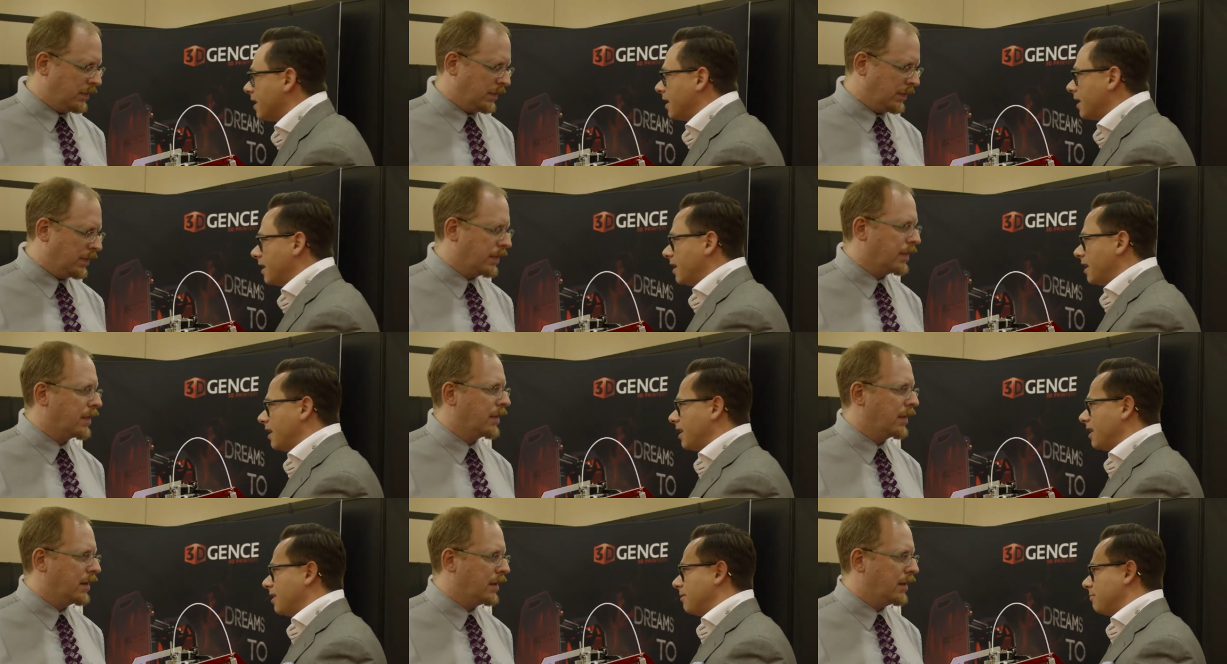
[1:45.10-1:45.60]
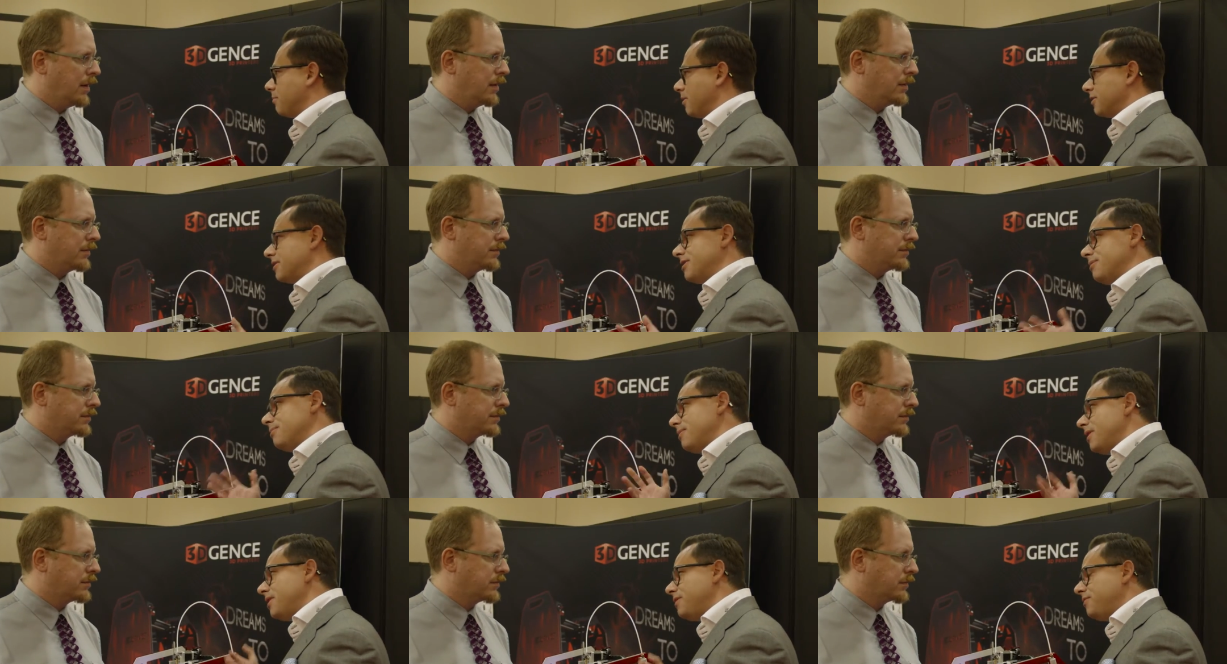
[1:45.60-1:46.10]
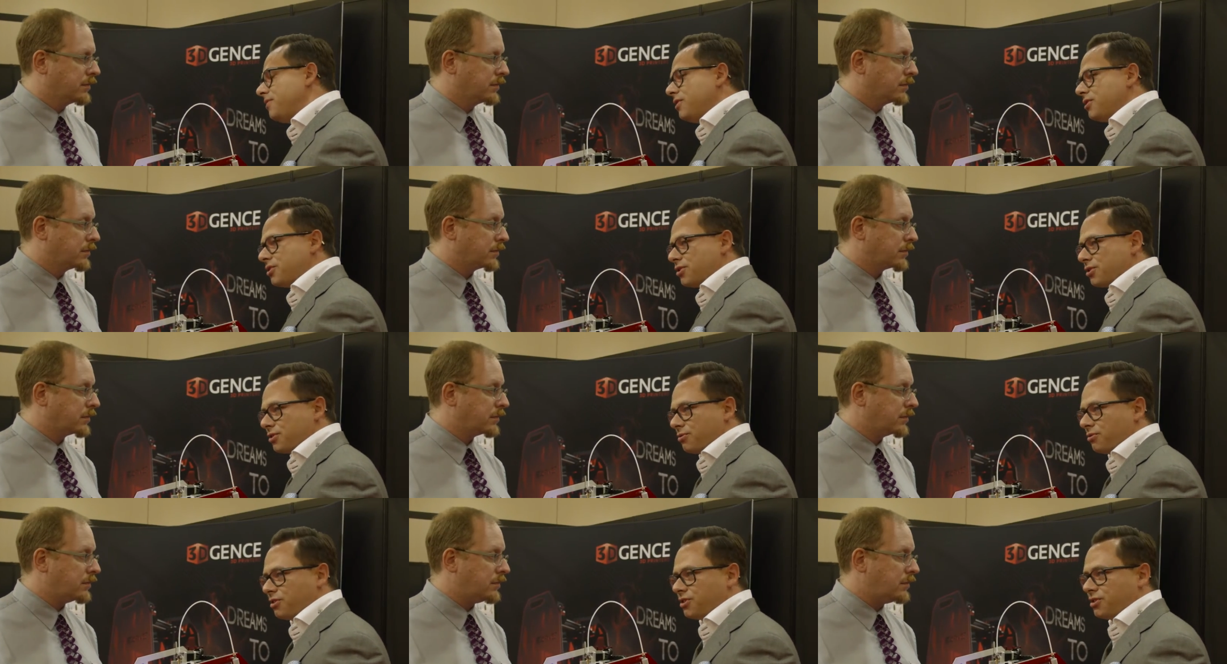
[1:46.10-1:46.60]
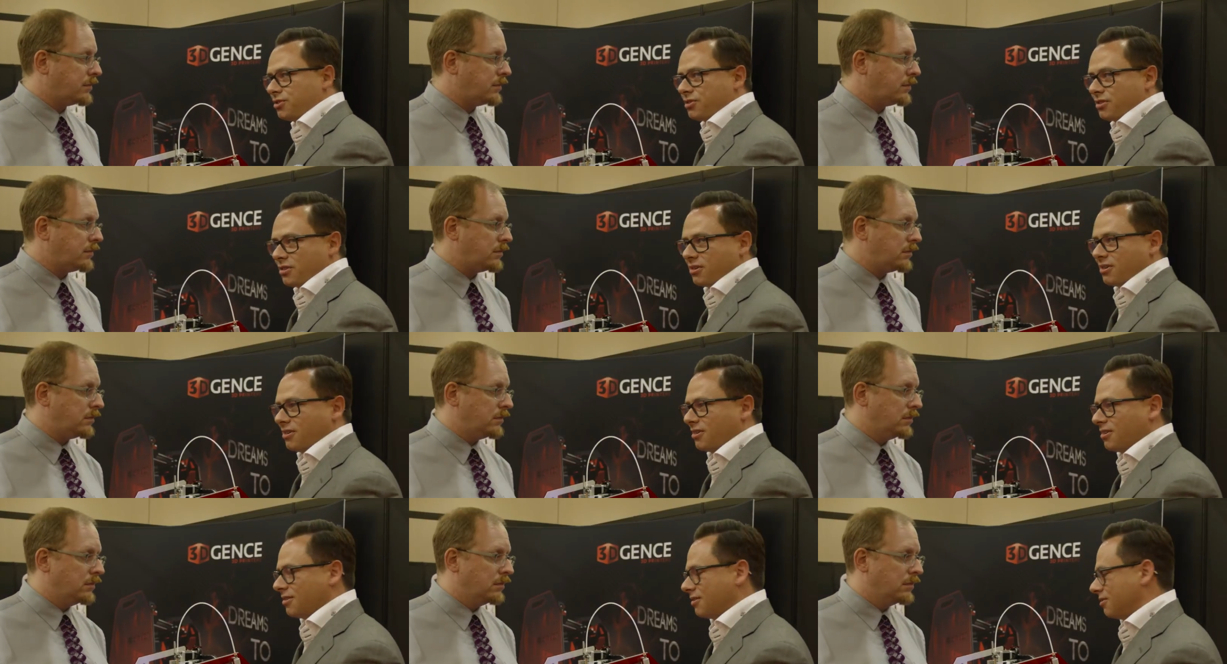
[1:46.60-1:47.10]
Speaker 1: uh, but the main features which
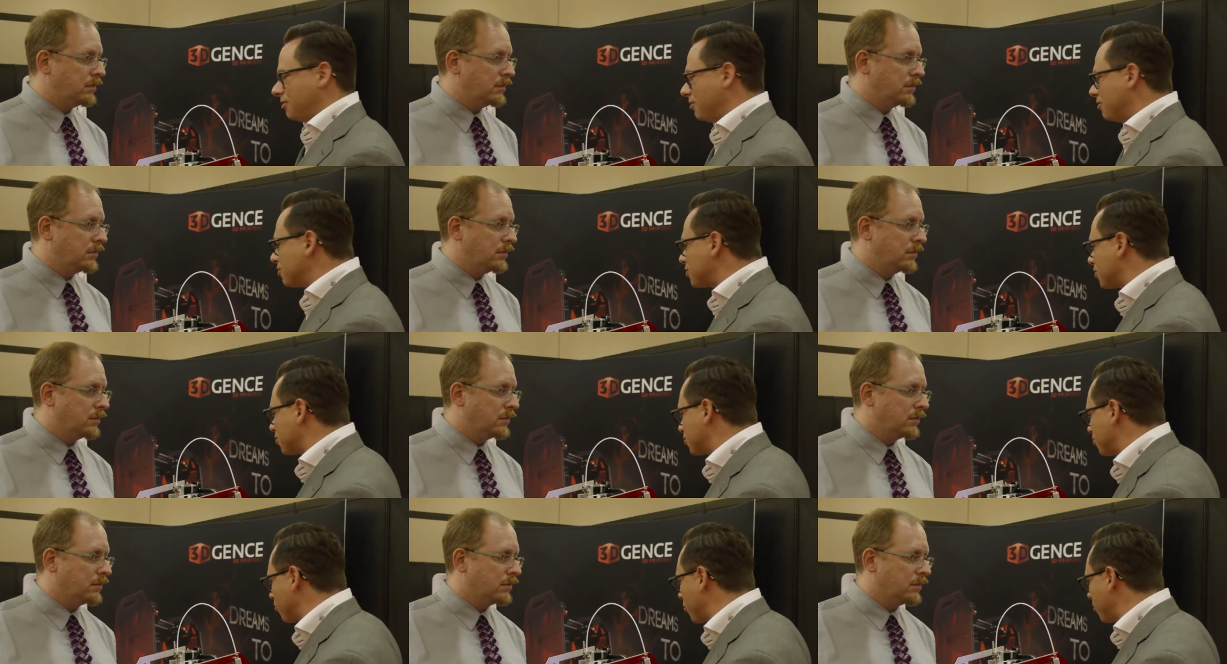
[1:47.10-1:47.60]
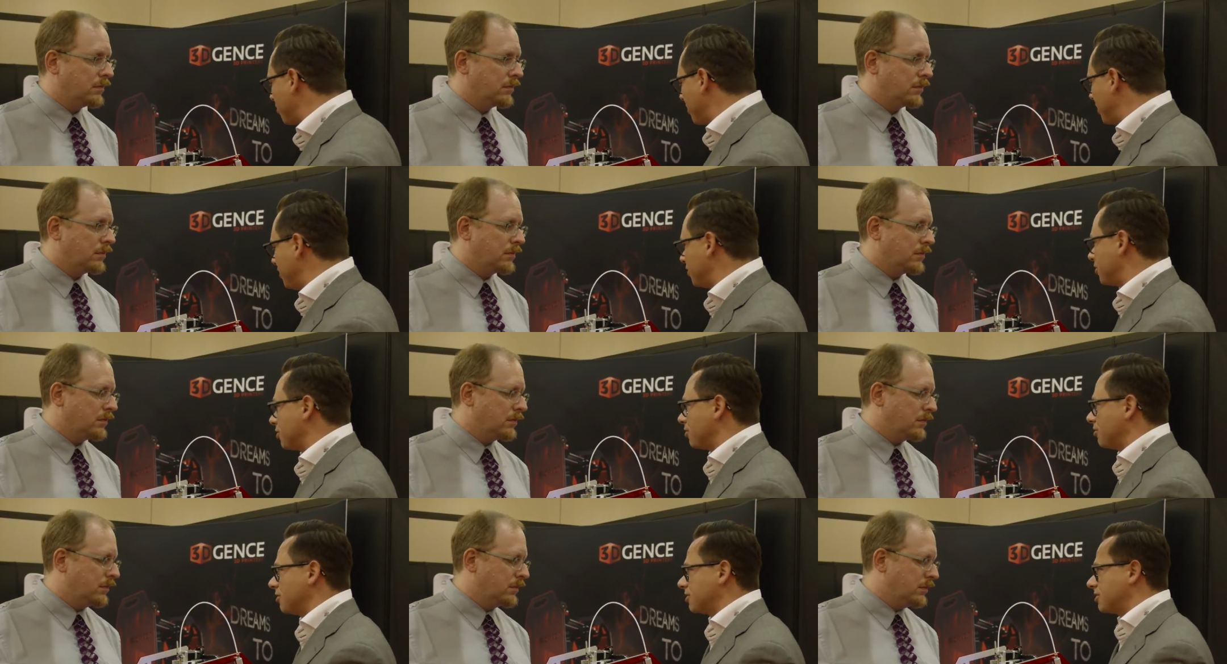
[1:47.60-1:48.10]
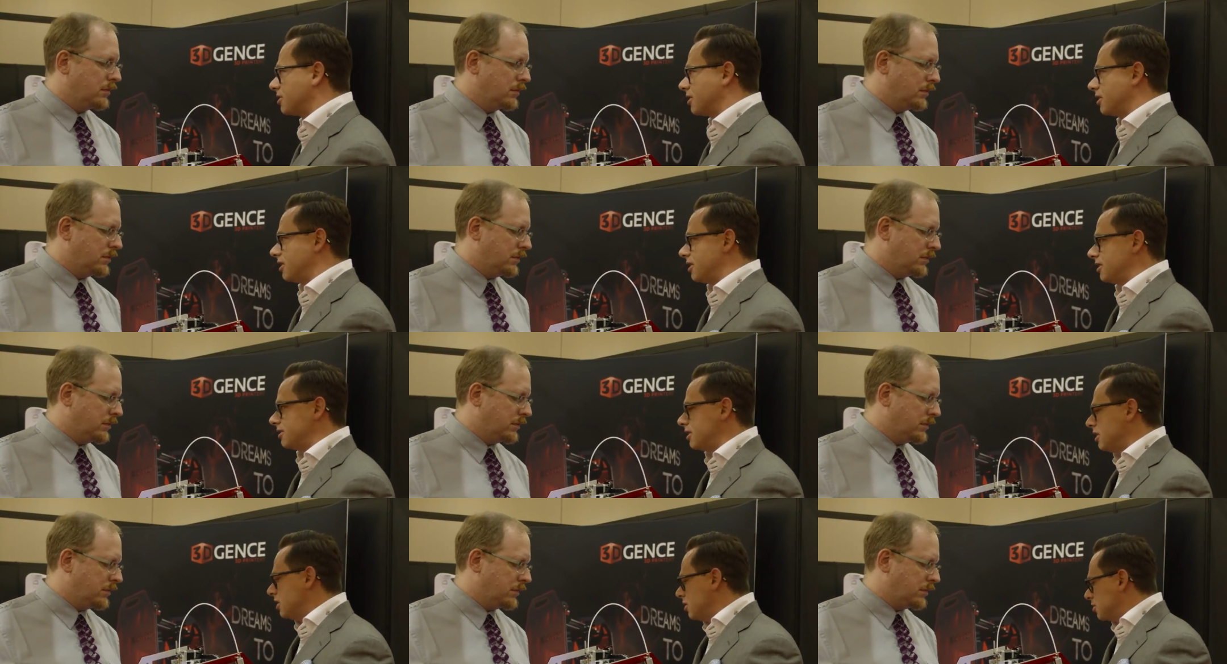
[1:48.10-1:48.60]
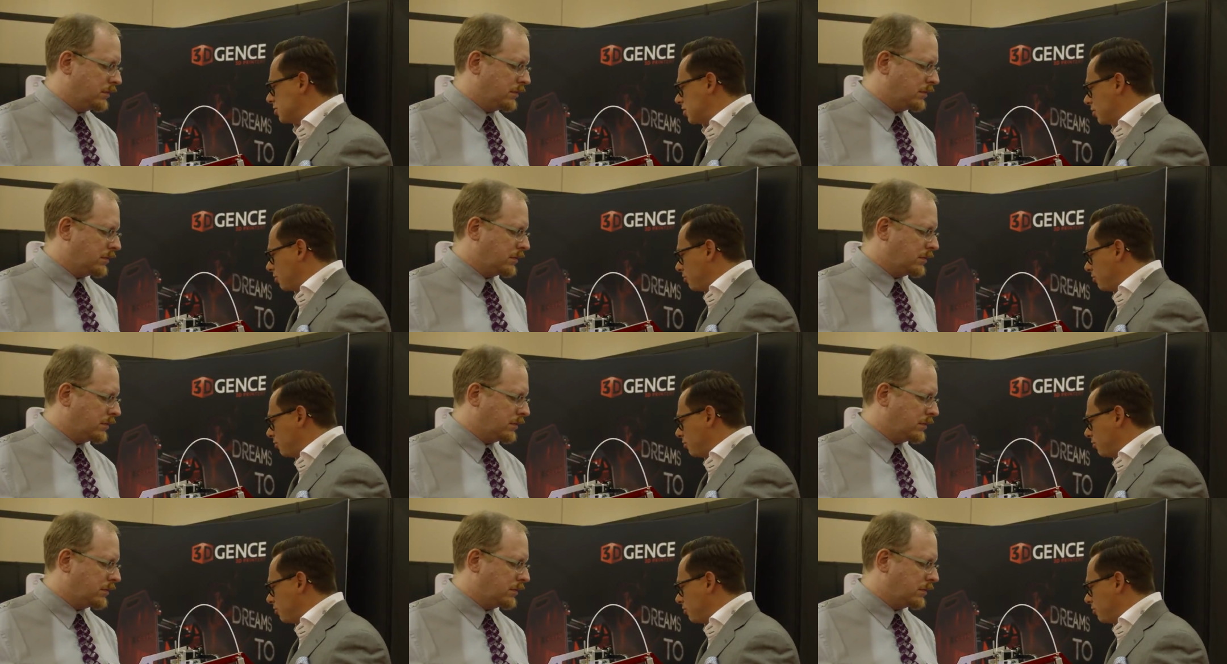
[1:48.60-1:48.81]
uh, users will be interested in.